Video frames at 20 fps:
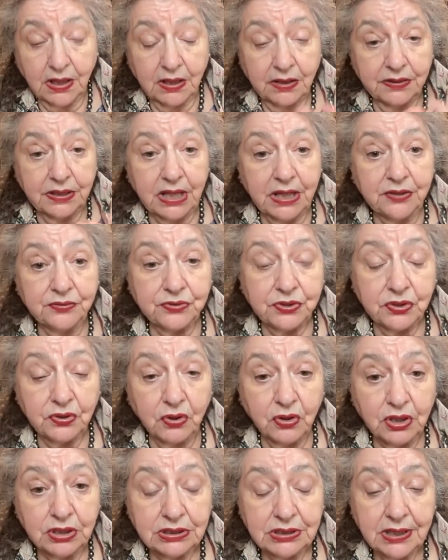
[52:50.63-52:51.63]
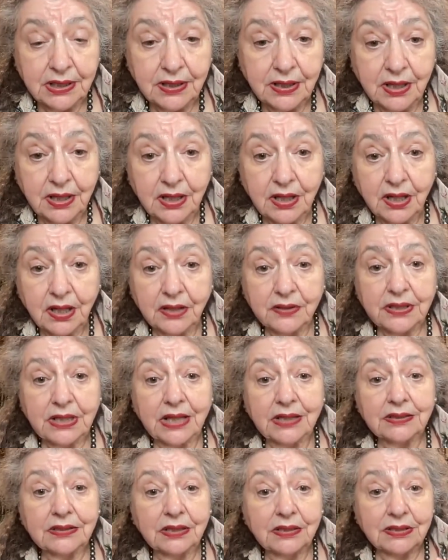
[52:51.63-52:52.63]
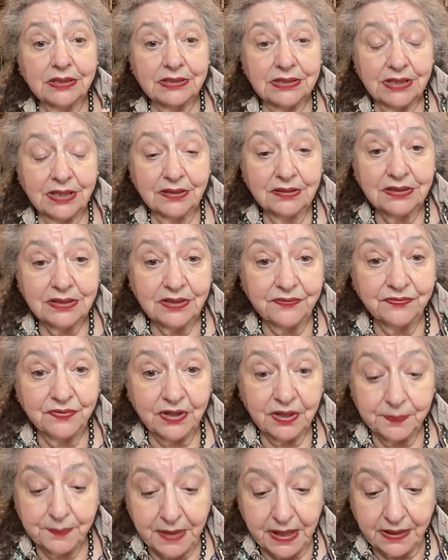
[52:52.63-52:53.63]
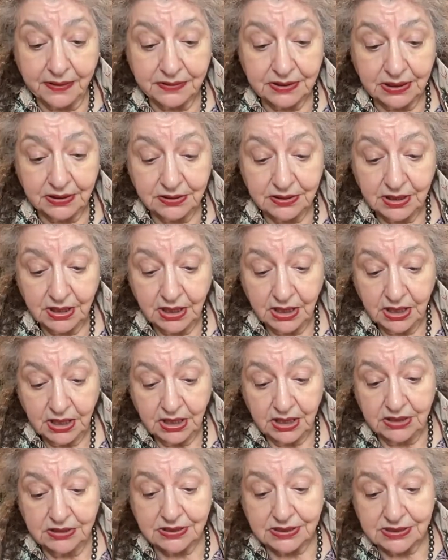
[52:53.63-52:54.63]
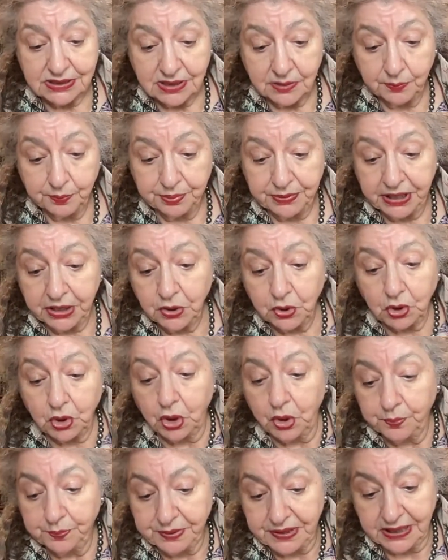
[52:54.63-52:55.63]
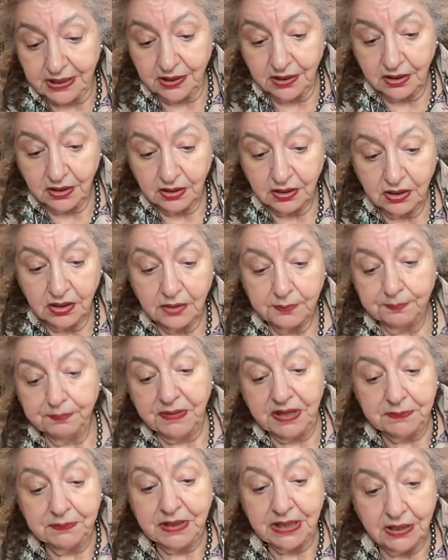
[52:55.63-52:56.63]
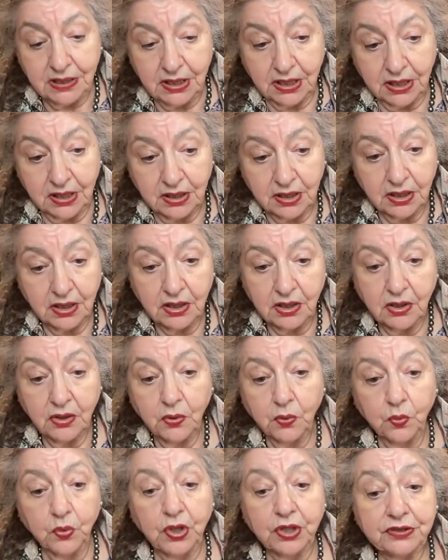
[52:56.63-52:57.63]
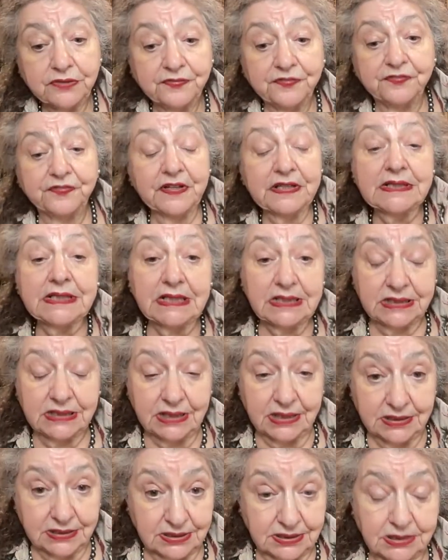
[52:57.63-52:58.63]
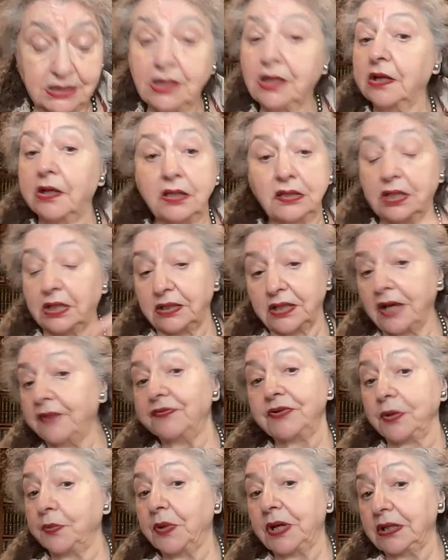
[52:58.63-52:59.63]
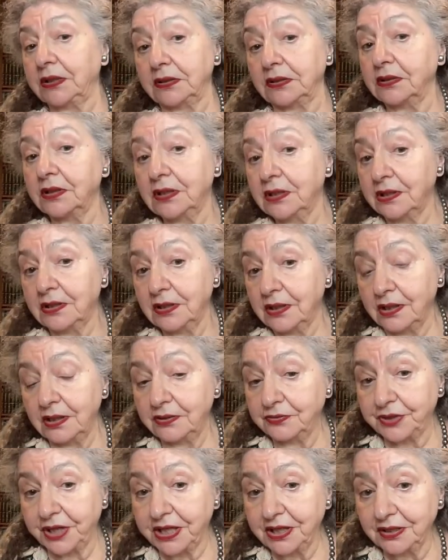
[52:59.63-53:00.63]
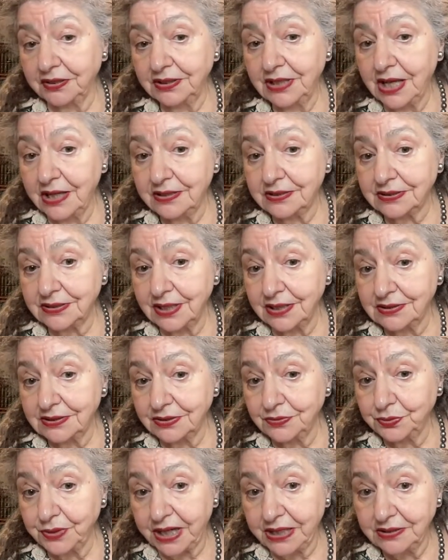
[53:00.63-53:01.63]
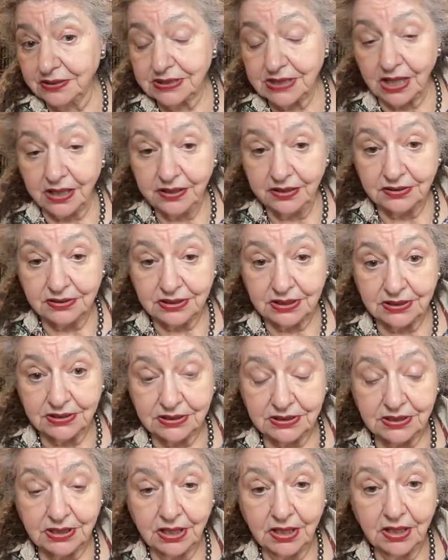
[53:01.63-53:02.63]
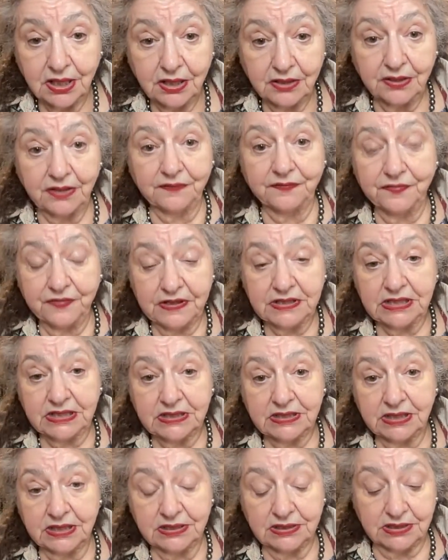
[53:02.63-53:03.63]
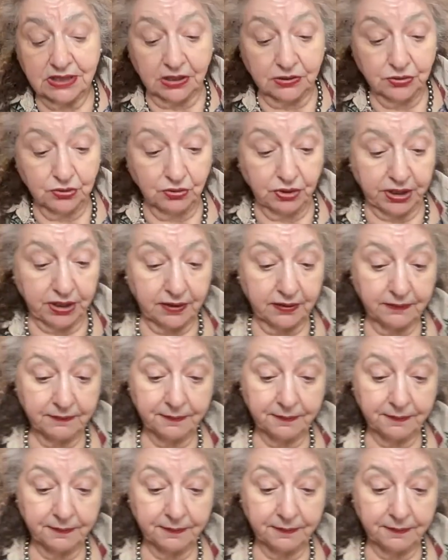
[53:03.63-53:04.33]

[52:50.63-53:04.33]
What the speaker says: They thought that the scientific method is simply copying, mimicking what physicists that everyone recognized as great scientists, that physicists are doing.